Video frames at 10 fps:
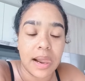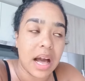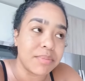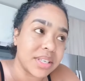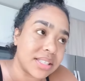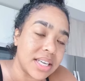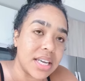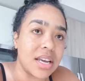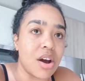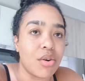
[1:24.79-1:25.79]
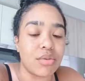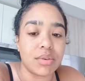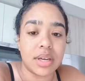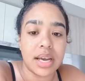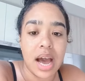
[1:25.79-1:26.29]
I'm the CEO.
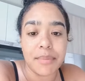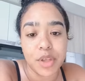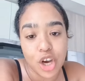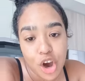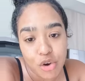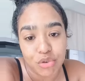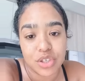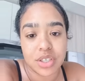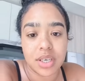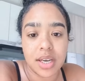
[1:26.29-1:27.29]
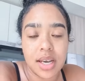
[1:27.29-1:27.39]
I'm the coach.